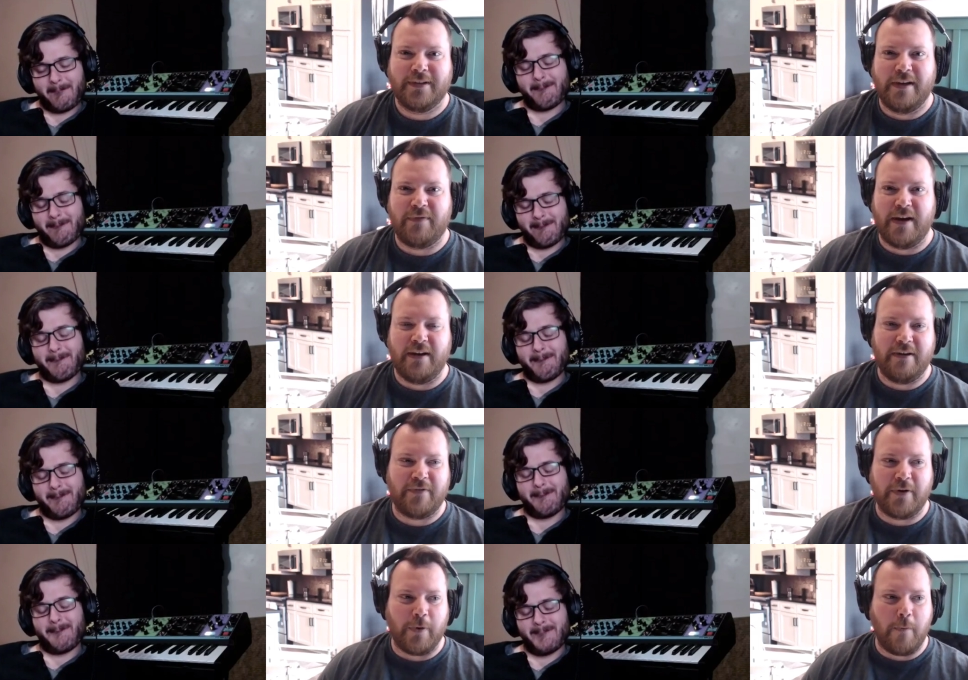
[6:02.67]
Speaker 1: if they, if
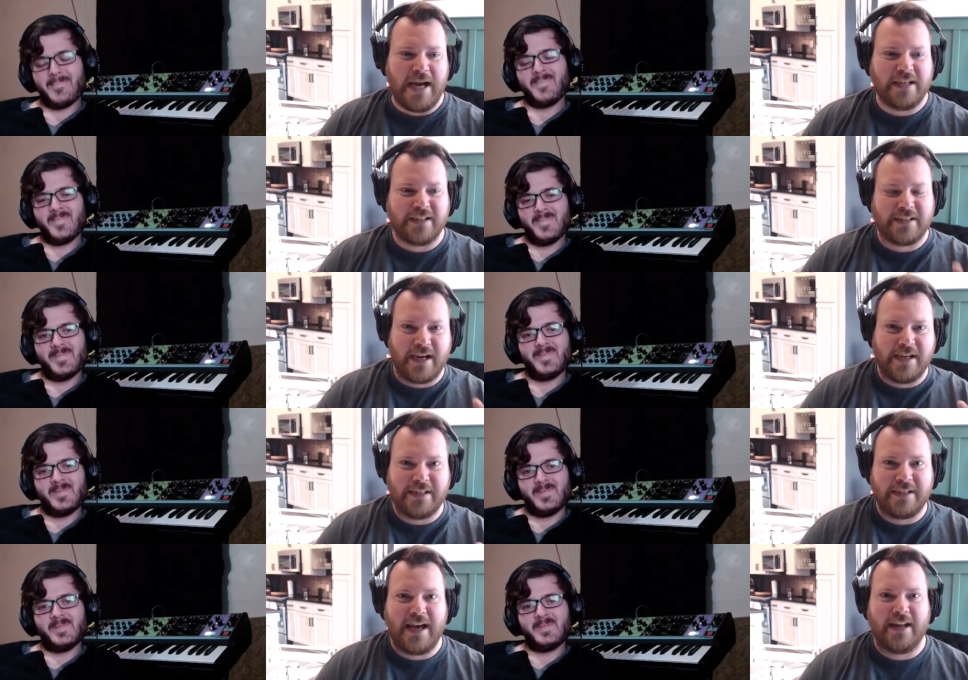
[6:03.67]
they're
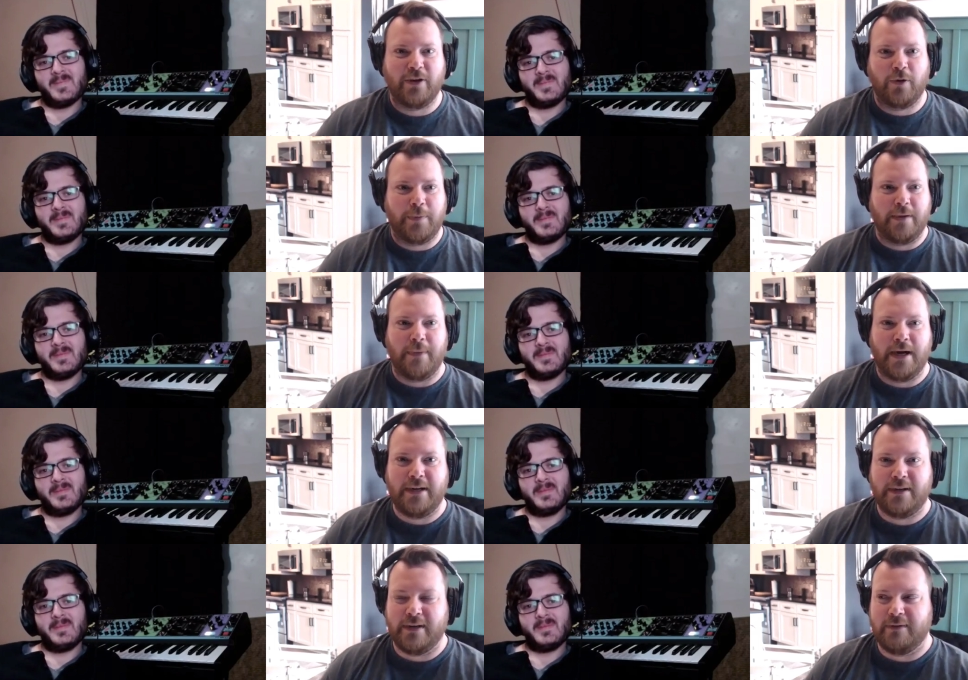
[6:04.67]
romanticizing that little bit of
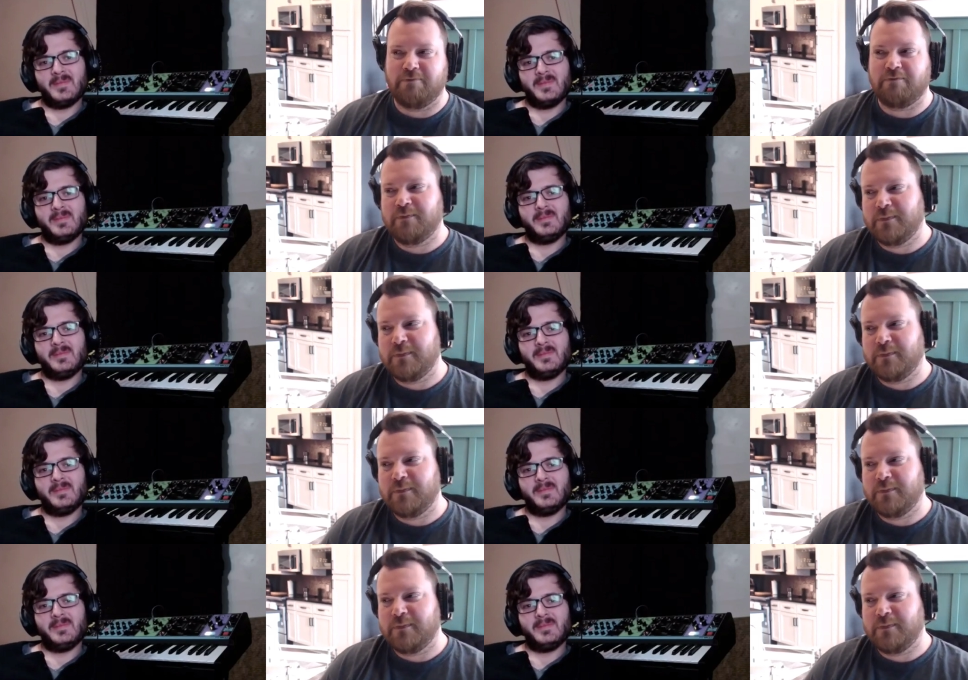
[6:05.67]
money, then